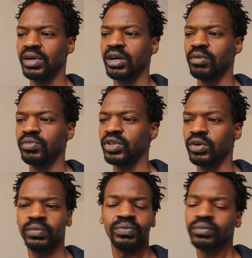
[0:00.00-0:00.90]
Um, you
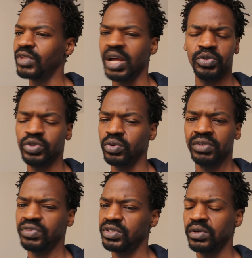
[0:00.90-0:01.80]
know, I'm sure
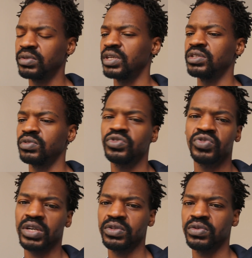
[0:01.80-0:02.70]
every church has those
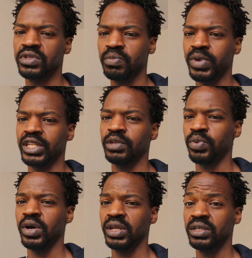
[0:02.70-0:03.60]
structures, but the
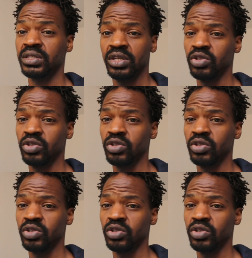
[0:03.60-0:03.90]
point is,